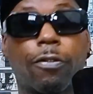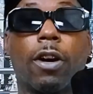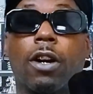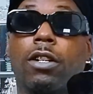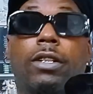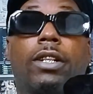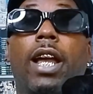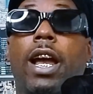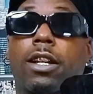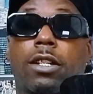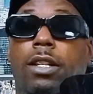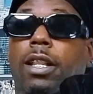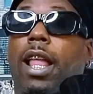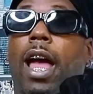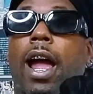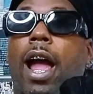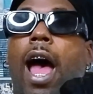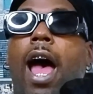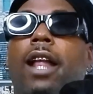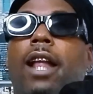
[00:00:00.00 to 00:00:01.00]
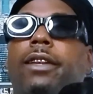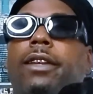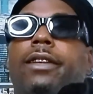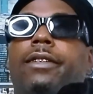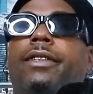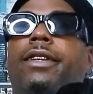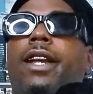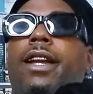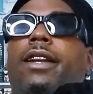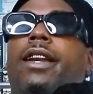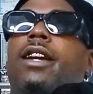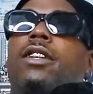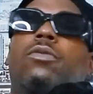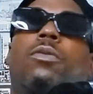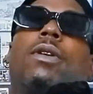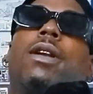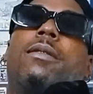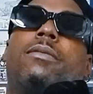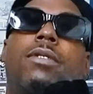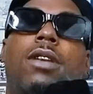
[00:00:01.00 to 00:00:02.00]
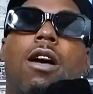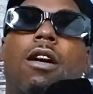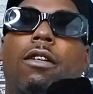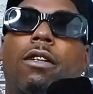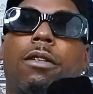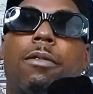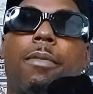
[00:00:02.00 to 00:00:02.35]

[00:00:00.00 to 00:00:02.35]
That's like that's what I'm talking about.